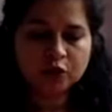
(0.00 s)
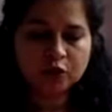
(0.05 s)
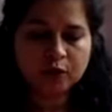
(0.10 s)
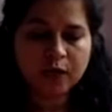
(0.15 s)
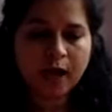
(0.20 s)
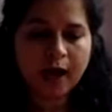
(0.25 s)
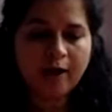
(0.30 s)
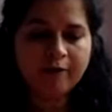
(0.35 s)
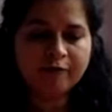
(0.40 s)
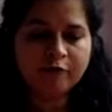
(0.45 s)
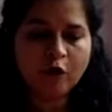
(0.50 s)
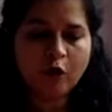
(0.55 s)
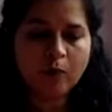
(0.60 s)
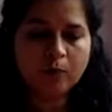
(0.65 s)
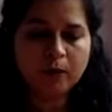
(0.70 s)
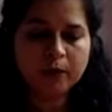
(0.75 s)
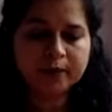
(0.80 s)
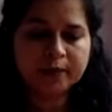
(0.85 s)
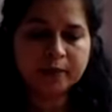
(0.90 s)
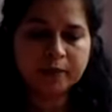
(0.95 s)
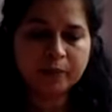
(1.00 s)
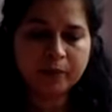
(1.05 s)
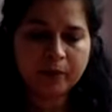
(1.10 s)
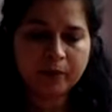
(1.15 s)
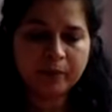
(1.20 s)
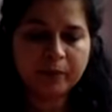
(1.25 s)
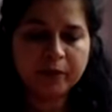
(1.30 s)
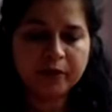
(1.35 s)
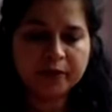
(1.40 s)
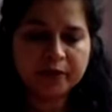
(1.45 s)
So the half cobbler is a
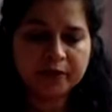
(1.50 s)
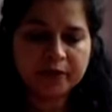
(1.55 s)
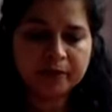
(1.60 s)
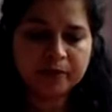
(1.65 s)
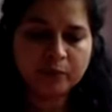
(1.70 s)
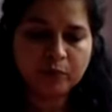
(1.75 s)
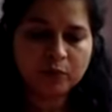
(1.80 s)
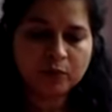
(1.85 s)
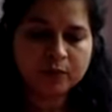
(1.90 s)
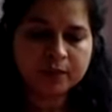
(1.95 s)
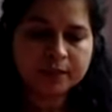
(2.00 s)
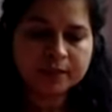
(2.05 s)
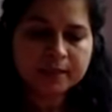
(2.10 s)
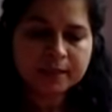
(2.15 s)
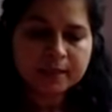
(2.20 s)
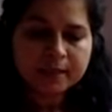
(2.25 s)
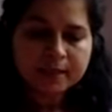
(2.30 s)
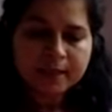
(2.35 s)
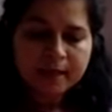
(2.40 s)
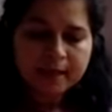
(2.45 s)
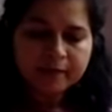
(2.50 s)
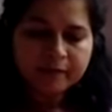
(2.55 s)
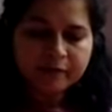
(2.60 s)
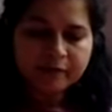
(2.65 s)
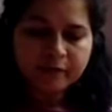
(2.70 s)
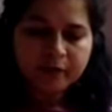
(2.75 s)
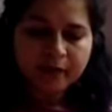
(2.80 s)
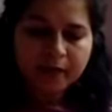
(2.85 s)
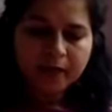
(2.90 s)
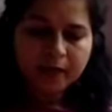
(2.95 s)
preparatory pose.
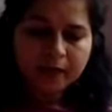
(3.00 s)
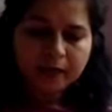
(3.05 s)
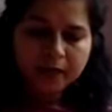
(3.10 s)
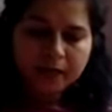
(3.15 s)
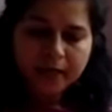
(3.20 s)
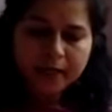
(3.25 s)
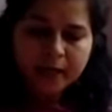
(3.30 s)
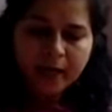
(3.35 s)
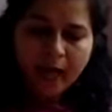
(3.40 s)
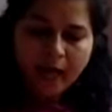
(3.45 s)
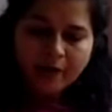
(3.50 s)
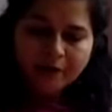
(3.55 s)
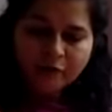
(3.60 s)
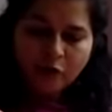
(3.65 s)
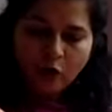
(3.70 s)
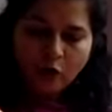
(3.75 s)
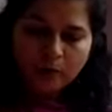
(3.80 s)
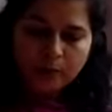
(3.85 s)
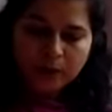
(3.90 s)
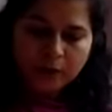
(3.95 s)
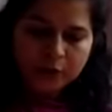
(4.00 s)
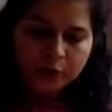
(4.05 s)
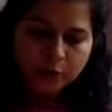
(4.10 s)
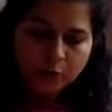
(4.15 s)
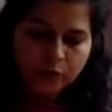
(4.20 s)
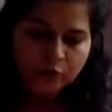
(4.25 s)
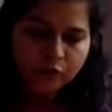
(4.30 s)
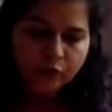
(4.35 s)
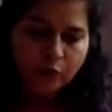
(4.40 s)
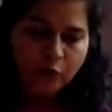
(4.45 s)
In half cobbler,
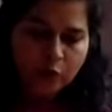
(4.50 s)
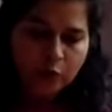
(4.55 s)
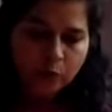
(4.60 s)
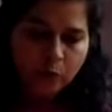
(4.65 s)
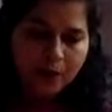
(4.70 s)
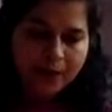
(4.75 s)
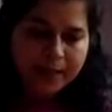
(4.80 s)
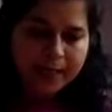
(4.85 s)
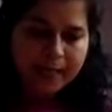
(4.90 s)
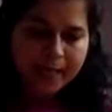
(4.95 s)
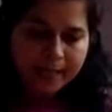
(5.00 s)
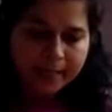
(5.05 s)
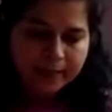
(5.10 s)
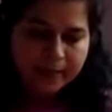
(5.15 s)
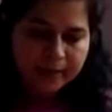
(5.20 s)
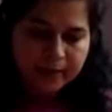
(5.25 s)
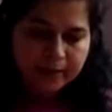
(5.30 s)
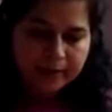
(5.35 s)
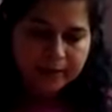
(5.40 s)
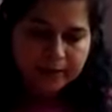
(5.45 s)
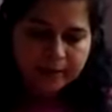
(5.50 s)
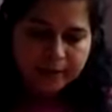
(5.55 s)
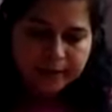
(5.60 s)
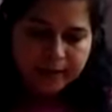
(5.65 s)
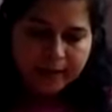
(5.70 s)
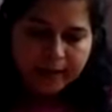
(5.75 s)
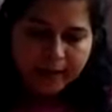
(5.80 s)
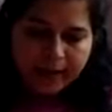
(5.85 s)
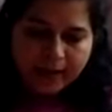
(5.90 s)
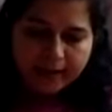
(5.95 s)
you fold one leg
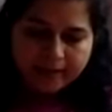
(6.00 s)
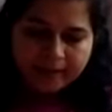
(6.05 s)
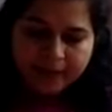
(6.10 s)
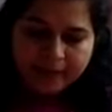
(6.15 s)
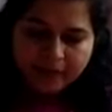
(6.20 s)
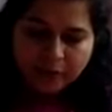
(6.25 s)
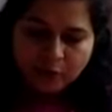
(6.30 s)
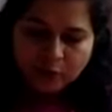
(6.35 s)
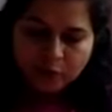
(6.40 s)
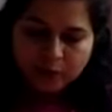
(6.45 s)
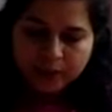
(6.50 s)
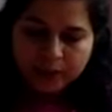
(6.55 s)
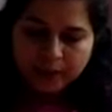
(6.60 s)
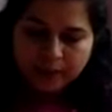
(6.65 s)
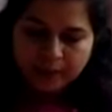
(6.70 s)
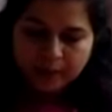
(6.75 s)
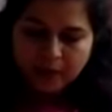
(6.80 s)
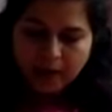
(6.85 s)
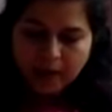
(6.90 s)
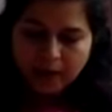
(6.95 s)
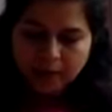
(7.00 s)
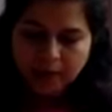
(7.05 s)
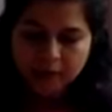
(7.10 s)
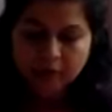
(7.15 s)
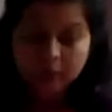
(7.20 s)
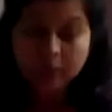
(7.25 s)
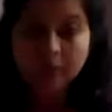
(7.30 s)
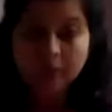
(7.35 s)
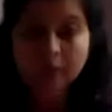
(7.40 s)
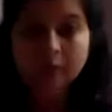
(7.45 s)
and then you keep the
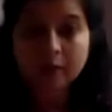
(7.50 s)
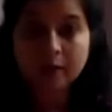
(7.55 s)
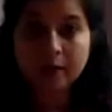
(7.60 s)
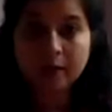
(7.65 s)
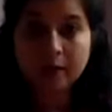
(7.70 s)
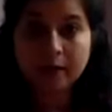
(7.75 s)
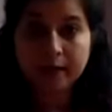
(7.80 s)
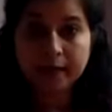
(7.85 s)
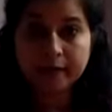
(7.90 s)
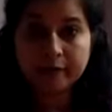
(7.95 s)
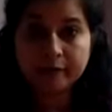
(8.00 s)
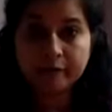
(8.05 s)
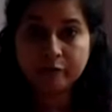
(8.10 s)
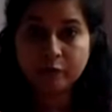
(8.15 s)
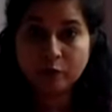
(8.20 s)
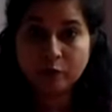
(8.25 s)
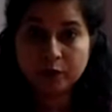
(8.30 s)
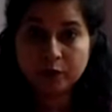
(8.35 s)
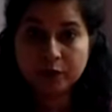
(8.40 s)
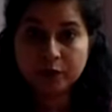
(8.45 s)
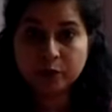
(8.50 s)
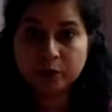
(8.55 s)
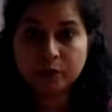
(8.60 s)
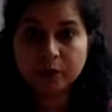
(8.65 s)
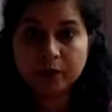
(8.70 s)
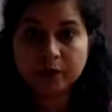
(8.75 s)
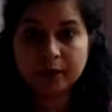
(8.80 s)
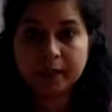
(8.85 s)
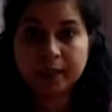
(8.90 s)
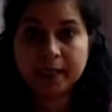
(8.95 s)
other leg folded with
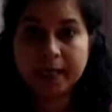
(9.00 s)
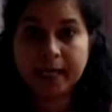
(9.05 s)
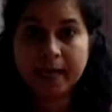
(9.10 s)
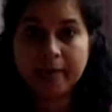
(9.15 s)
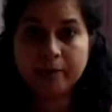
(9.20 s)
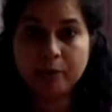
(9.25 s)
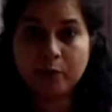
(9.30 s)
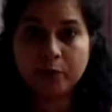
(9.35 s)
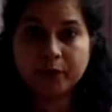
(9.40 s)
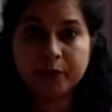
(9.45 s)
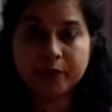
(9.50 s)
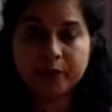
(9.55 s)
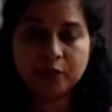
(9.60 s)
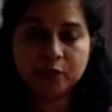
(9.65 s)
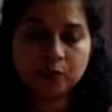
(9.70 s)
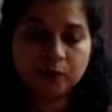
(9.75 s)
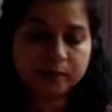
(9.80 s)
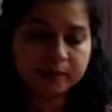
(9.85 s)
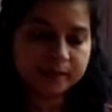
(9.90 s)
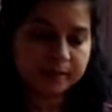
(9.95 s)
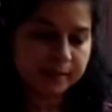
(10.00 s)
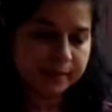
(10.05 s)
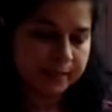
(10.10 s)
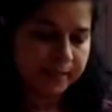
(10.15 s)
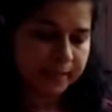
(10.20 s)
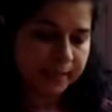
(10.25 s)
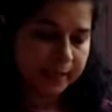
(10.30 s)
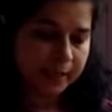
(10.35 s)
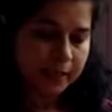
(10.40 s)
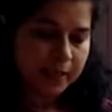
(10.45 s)
the kneecap pointing towards the
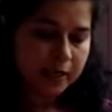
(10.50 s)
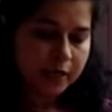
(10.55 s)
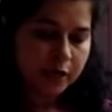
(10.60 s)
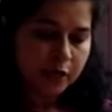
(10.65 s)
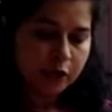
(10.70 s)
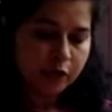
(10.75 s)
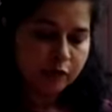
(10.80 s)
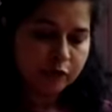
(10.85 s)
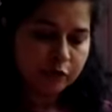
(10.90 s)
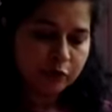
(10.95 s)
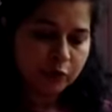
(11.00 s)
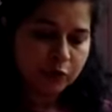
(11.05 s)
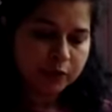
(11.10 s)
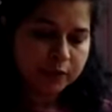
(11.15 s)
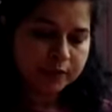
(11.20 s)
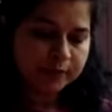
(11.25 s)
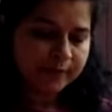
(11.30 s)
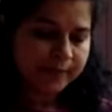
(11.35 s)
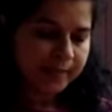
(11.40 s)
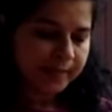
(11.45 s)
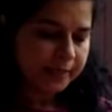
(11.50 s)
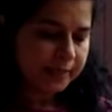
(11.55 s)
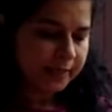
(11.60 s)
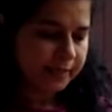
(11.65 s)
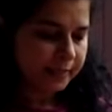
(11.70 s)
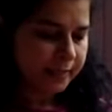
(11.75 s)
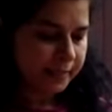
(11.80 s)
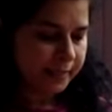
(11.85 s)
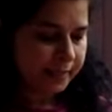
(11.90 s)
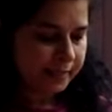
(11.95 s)
ceiling. Now, if you notice, when I
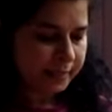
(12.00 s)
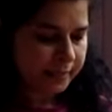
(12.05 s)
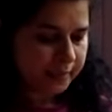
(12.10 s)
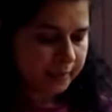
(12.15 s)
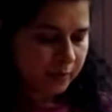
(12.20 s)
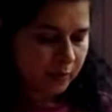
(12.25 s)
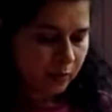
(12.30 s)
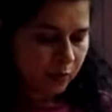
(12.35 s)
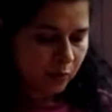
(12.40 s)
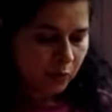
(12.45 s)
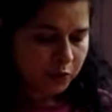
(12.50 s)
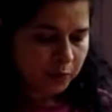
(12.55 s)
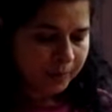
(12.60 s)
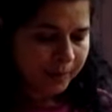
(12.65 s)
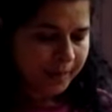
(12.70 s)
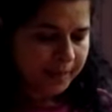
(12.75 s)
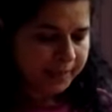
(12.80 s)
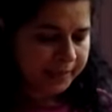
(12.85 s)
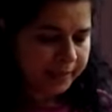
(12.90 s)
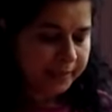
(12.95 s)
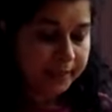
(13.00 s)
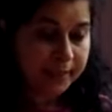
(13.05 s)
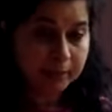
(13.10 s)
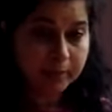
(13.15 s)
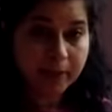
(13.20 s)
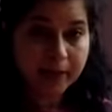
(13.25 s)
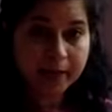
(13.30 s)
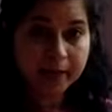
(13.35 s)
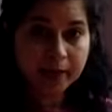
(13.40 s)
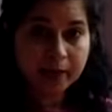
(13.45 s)
did this, automatically
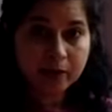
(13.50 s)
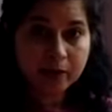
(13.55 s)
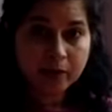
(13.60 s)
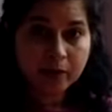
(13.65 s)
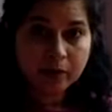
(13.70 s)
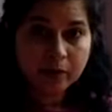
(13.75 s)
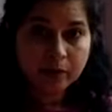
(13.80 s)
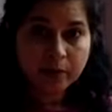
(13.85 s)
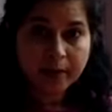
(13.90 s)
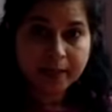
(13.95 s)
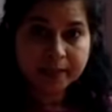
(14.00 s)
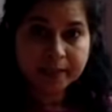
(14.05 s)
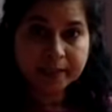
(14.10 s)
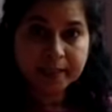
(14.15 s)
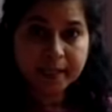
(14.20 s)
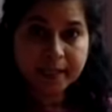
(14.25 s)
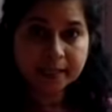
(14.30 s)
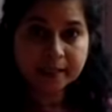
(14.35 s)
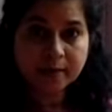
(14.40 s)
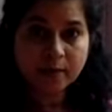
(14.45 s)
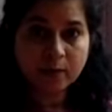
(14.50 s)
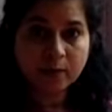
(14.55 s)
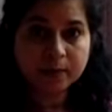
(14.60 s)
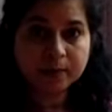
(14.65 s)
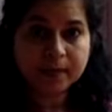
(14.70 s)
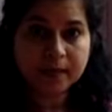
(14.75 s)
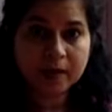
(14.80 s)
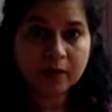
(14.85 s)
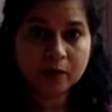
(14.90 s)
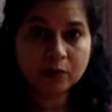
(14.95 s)
my right knee has gone
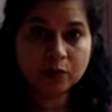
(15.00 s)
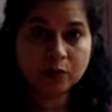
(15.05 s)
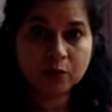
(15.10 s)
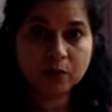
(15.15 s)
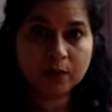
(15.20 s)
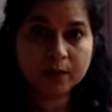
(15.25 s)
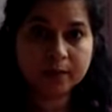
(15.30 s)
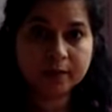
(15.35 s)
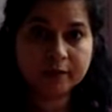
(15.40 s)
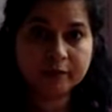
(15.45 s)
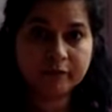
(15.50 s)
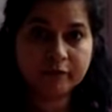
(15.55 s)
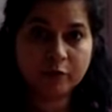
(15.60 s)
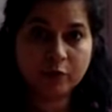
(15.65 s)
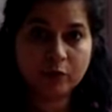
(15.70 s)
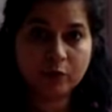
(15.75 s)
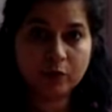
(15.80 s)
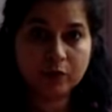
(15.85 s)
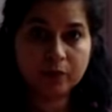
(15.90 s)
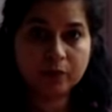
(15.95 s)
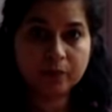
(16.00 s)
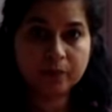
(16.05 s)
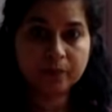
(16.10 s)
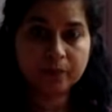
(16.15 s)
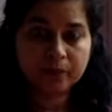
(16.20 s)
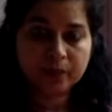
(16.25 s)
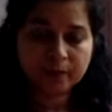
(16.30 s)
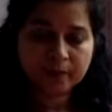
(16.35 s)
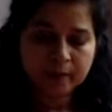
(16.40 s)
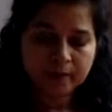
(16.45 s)
down towards the floor.
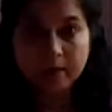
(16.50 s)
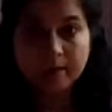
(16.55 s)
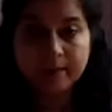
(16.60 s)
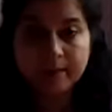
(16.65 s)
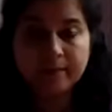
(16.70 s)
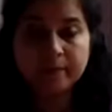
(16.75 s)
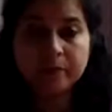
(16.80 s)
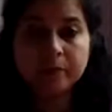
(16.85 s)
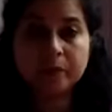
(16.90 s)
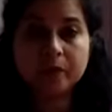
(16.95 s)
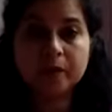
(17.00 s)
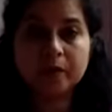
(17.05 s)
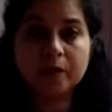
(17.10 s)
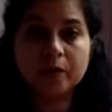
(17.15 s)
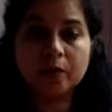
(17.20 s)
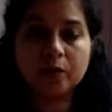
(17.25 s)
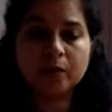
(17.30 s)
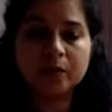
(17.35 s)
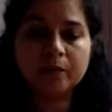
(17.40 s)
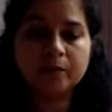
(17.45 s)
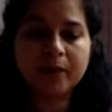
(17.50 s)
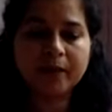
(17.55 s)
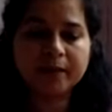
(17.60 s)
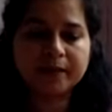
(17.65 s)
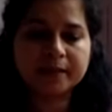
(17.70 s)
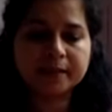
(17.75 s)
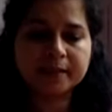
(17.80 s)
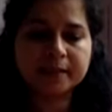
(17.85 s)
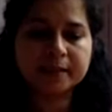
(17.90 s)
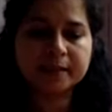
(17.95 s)
You can
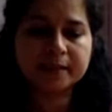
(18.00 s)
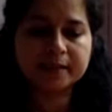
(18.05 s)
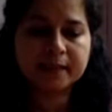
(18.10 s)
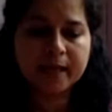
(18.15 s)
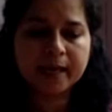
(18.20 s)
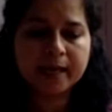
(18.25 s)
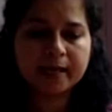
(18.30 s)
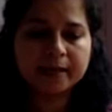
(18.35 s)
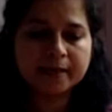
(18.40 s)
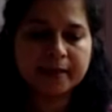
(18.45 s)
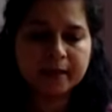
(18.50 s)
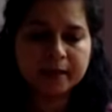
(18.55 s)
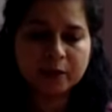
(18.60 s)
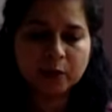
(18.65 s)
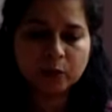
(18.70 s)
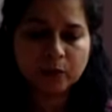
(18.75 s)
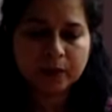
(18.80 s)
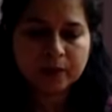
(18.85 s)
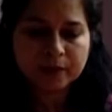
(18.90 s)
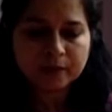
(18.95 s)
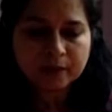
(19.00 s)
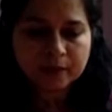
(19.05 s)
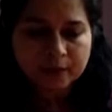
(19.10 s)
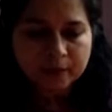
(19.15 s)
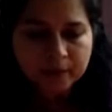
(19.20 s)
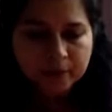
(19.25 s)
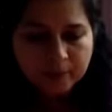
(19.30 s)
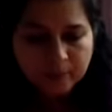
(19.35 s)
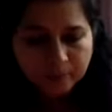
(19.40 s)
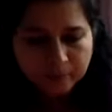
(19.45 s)
practice this, and then you can
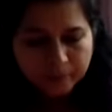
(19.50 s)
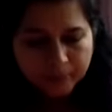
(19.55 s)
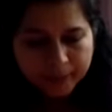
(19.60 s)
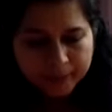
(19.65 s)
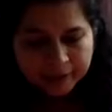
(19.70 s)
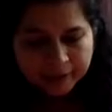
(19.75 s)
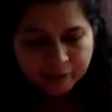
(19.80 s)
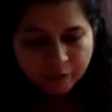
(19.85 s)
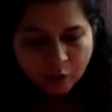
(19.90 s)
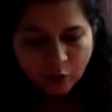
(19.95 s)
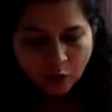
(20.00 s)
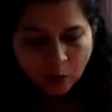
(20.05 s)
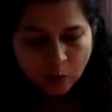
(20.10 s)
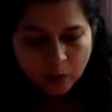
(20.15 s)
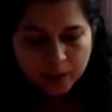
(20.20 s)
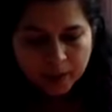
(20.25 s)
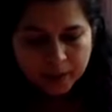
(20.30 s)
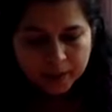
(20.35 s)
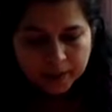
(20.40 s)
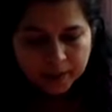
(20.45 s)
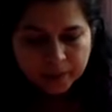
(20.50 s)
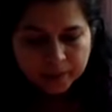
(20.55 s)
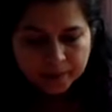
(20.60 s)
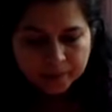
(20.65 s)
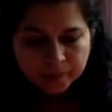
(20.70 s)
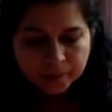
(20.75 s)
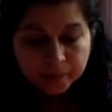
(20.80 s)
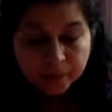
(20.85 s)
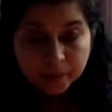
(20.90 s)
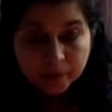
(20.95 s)
bend forward
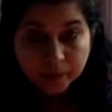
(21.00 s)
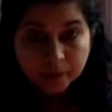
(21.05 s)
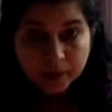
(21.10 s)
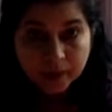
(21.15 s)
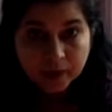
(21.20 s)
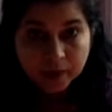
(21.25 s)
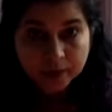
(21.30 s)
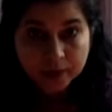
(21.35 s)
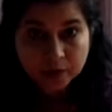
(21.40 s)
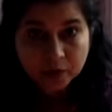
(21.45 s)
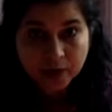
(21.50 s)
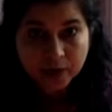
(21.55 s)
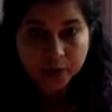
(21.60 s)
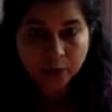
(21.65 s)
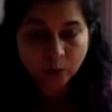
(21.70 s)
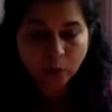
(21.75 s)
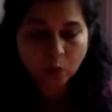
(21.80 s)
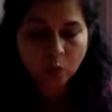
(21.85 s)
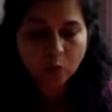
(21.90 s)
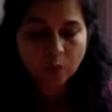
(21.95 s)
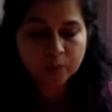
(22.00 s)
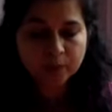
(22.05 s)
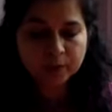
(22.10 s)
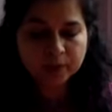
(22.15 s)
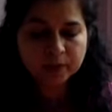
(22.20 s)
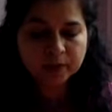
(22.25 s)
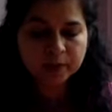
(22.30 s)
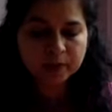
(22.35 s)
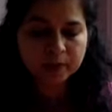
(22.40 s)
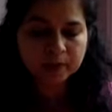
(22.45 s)
and try to open
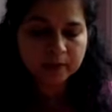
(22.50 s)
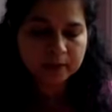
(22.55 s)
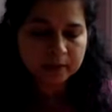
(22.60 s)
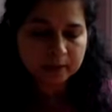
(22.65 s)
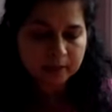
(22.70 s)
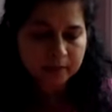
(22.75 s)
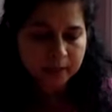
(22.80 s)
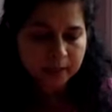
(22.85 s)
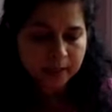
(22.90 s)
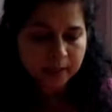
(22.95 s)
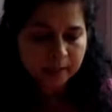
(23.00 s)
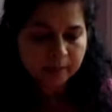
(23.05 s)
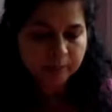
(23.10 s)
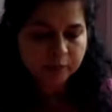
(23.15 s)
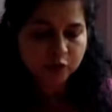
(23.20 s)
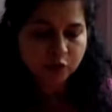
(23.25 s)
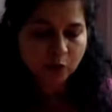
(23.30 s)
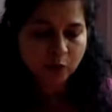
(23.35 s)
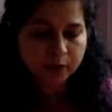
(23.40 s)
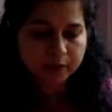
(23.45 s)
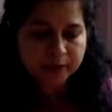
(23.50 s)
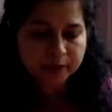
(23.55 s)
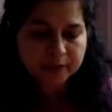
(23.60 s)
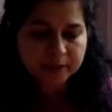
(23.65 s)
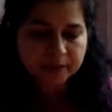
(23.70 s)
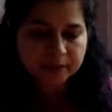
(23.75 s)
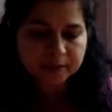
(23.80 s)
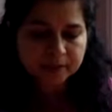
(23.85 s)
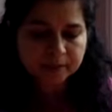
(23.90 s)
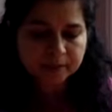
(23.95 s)
the hip joint.